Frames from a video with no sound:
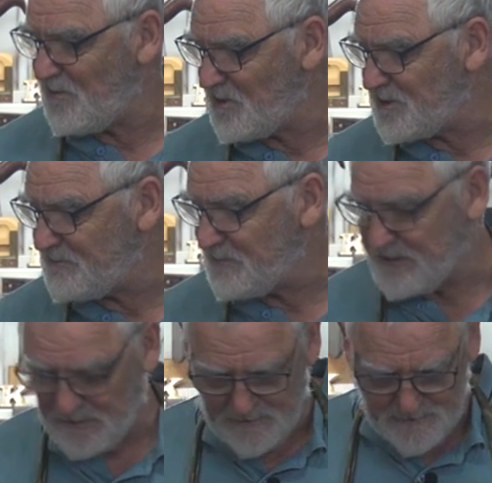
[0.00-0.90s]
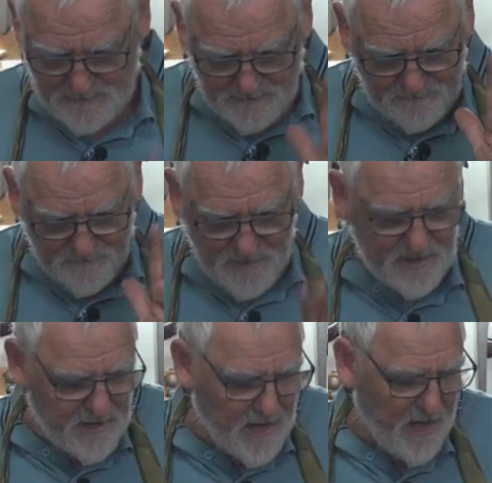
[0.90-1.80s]
I wanted, but there
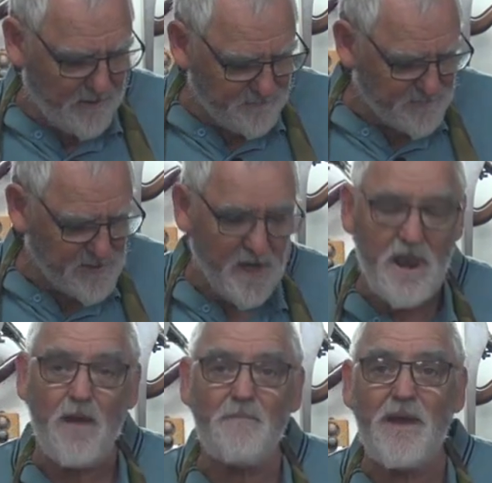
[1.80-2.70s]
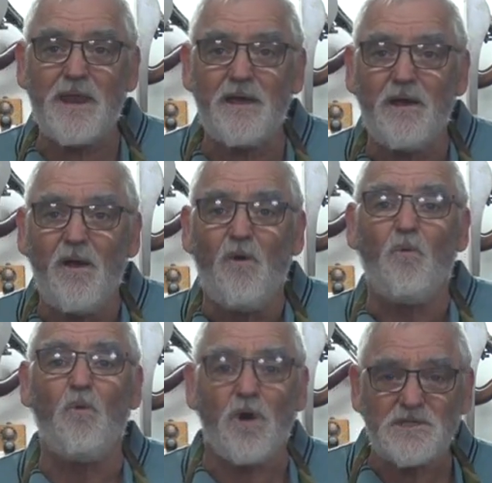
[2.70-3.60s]
you go. So no matter
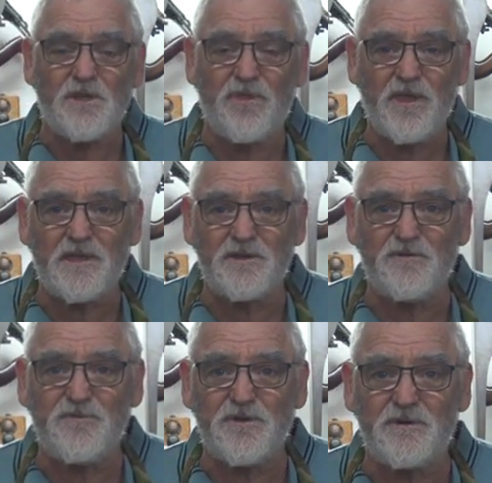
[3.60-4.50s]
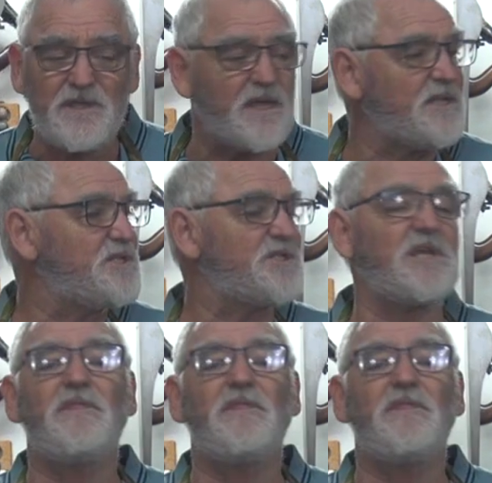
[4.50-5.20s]
what you're thinking of doing, you can sit